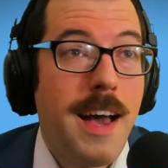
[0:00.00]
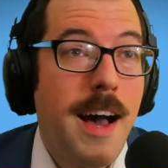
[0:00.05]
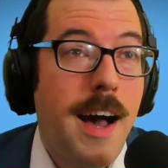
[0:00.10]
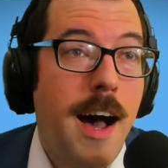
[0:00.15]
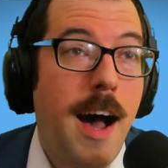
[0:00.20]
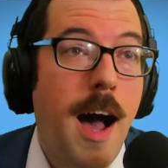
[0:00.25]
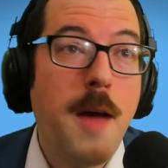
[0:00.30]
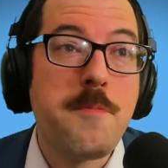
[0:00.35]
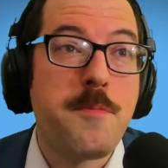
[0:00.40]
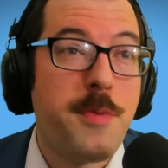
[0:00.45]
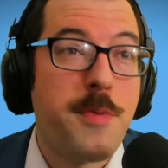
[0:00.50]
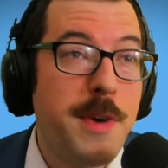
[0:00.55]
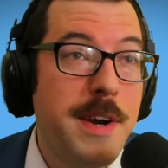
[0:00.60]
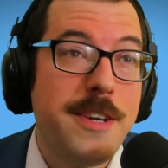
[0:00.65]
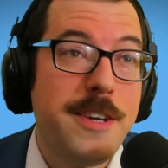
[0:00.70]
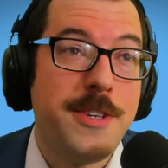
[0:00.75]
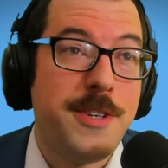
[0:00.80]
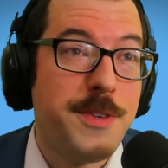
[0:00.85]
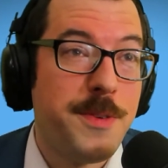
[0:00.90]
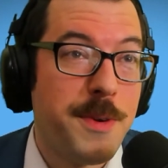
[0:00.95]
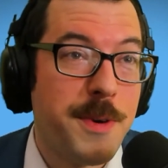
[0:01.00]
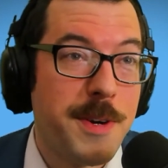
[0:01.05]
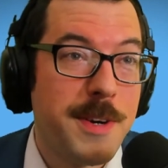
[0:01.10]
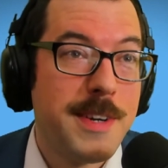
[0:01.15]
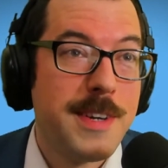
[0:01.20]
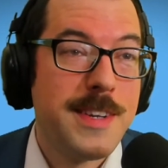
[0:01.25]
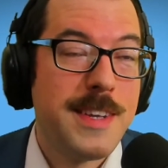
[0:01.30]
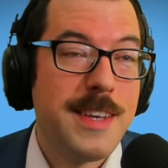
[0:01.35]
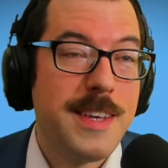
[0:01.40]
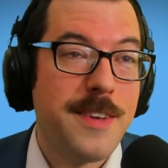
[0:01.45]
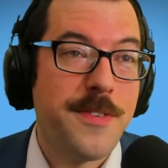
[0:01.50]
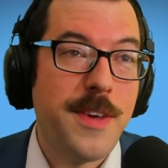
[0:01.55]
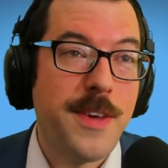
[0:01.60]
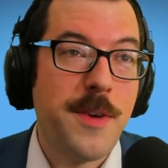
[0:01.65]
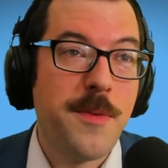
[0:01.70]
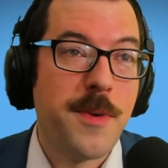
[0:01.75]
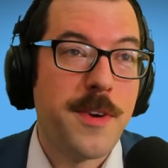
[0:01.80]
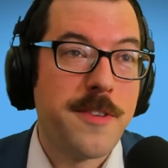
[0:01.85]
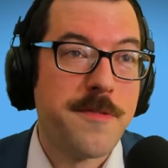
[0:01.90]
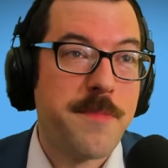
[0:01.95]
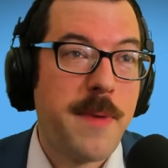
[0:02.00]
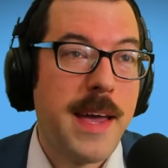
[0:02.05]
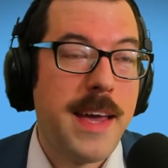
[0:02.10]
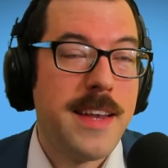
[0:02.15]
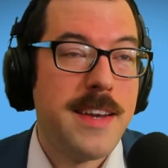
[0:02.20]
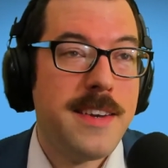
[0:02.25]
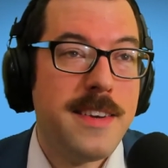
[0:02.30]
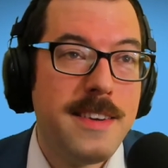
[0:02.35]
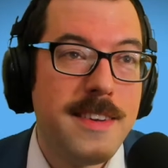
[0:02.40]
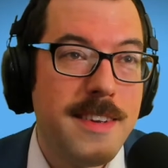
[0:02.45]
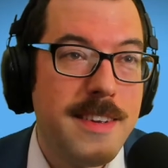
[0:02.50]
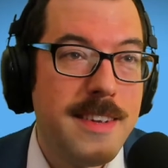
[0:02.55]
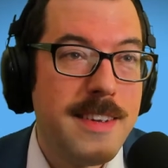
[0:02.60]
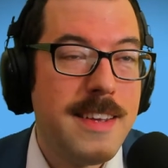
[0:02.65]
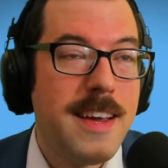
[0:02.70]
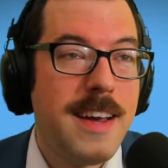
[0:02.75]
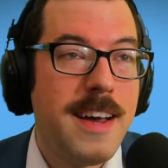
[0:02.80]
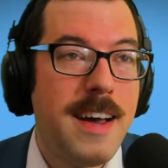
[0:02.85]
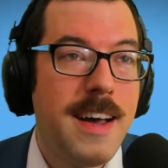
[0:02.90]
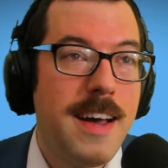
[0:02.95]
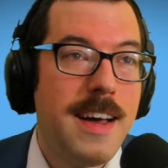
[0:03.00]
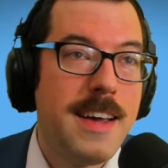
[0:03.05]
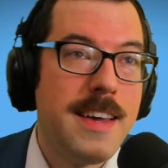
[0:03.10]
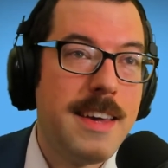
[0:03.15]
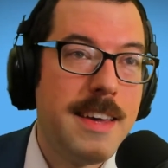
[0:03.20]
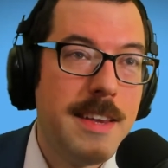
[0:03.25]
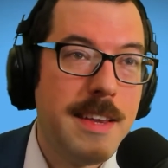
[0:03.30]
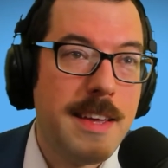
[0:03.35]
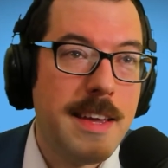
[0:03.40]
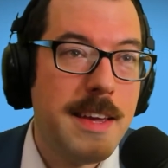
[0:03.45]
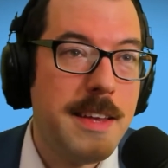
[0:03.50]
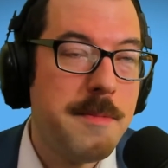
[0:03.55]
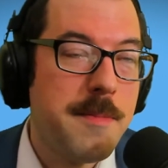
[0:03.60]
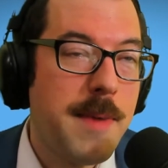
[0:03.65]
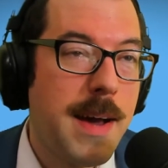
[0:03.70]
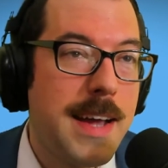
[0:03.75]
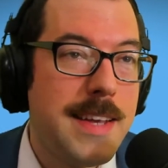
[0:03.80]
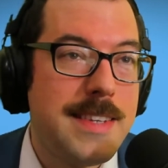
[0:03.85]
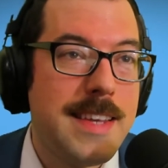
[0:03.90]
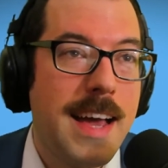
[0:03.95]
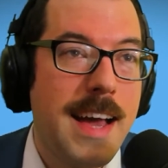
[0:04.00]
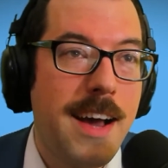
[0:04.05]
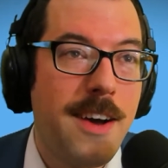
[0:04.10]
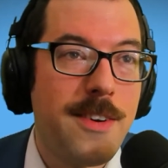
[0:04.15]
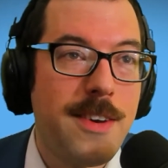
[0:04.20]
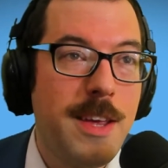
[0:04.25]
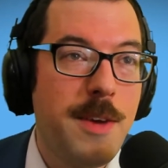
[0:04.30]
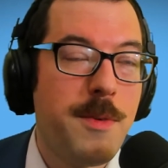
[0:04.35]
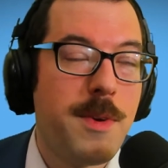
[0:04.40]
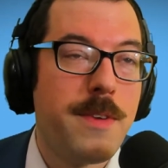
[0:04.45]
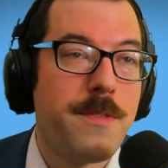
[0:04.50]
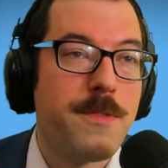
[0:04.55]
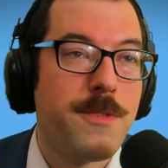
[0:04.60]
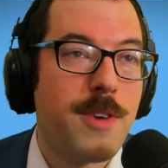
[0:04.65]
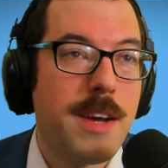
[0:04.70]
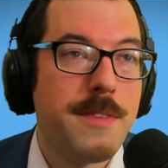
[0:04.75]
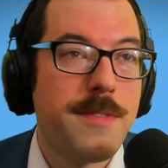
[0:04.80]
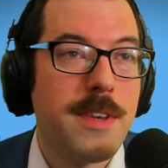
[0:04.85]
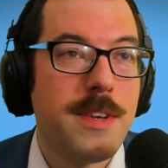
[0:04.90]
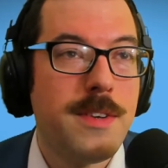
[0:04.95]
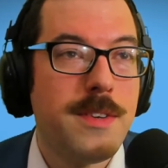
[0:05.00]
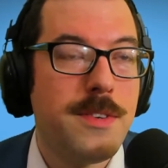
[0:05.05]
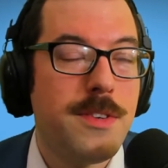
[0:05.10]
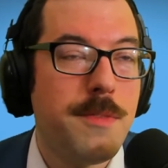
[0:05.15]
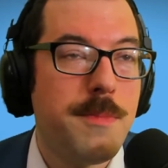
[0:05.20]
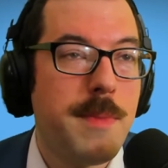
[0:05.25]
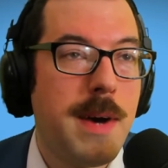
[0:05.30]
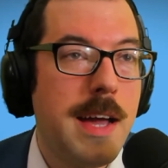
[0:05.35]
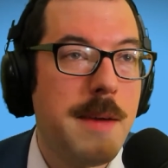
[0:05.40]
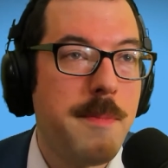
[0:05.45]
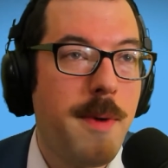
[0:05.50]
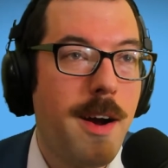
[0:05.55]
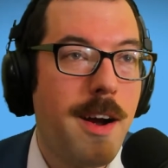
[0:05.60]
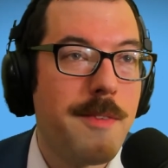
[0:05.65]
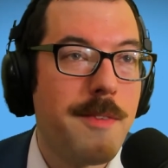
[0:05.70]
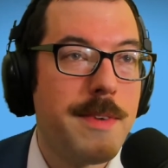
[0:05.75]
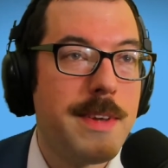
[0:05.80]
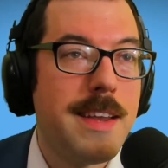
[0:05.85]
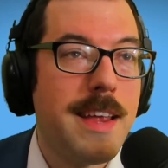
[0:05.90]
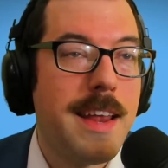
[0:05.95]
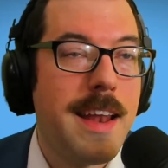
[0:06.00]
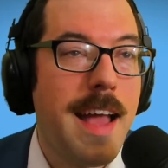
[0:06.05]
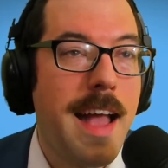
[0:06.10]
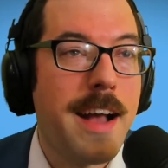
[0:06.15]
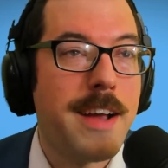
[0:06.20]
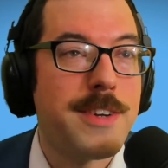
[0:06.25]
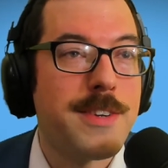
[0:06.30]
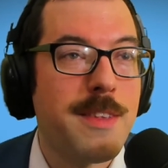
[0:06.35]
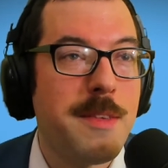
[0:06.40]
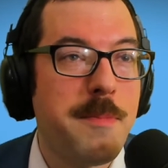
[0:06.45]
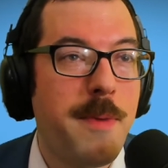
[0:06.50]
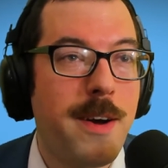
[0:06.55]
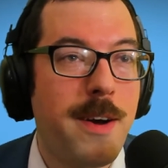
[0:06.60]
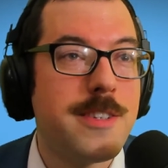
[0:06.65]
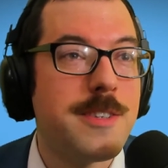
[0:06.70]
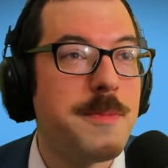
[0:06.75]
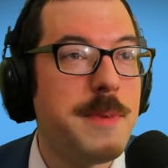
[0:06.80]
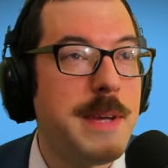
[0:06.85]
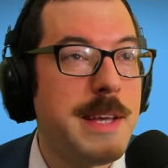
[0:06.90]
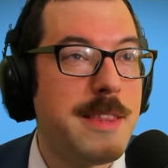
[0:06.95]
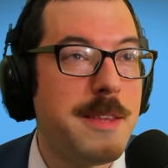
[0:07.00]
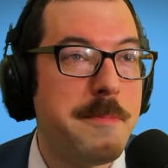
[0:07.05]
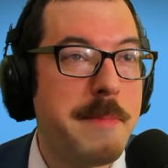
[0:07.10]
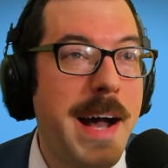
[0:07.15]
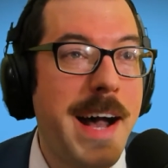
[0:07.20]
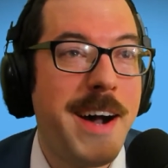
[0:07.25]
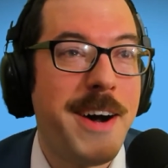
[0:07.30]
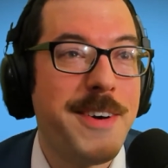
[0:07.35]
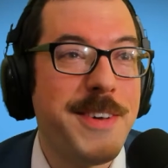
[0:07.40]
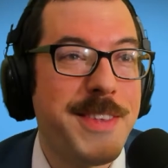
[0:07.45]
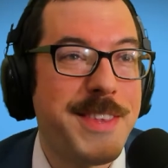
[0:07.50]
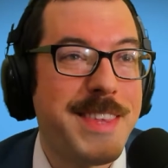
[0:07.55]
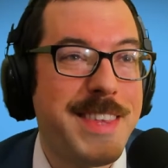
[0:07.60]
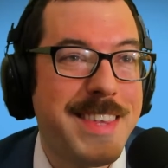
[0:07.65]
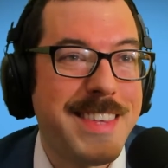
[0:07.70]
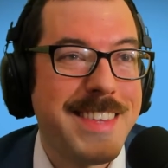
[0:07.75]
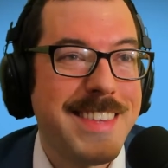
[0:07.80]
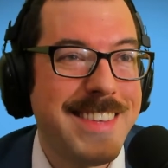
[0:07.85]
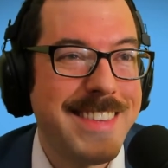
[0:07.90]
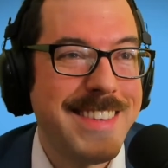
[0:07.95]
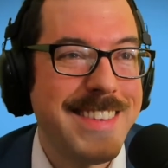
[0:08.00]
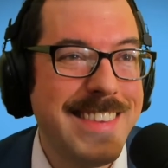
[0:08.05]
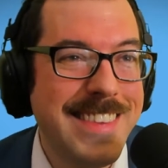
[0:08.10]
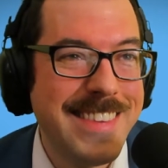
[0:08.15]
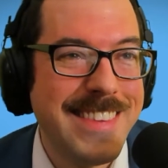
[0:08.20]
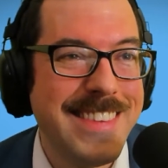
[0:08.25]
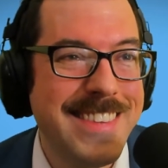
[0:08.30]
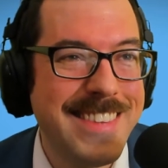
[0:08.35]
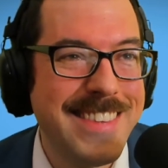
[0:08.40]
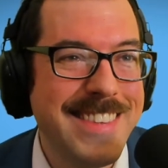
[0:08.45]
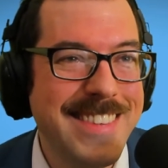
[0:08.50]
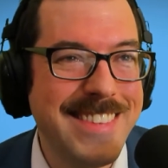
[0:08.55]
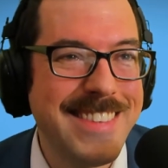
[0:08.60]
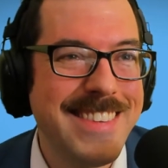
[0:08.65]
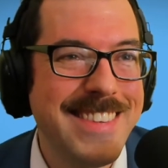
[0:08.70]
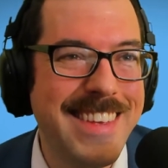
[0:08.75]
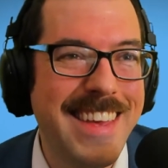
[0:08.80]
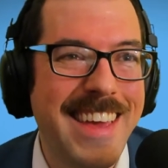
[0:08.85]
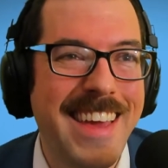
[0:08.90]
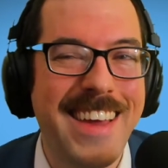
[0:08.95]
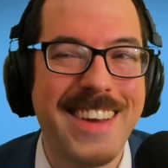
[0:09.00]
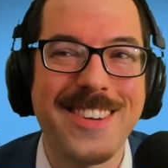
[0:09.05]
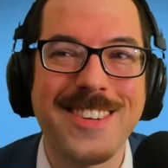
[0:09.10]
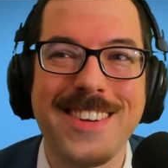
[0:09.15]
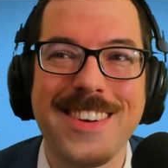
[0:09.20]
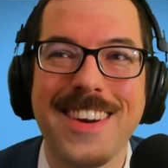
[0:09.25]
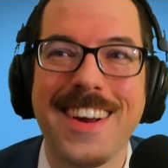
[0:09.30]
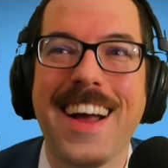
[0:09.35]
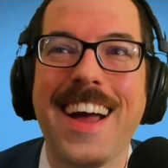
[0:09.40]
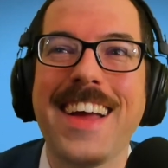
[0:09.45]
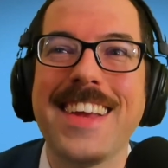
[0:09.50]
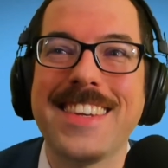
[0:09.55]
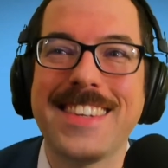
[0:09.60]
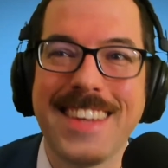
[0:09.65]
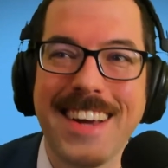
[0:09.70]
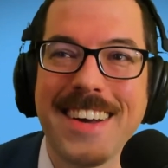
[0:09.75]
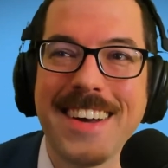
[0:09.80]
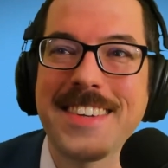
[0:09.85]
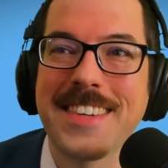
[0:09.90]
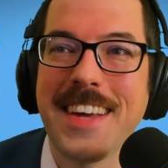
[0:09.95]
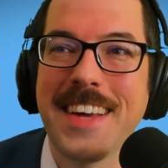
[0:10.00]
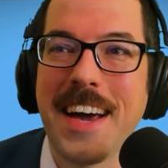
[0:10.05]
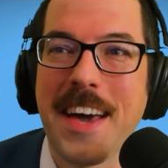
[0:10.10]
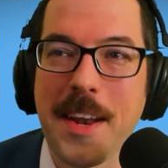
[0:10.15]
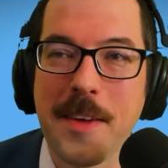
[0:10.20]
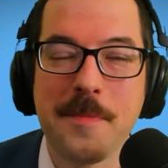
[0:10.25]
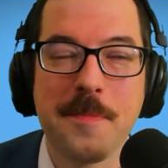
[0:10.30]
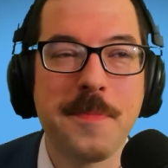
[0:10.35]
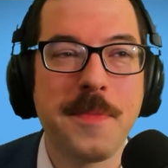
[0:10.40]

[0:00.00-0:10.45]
I'm pretty sure if he would have been in my town, he would have driven to my apartment and actually punched me in the mouth after I ducked on him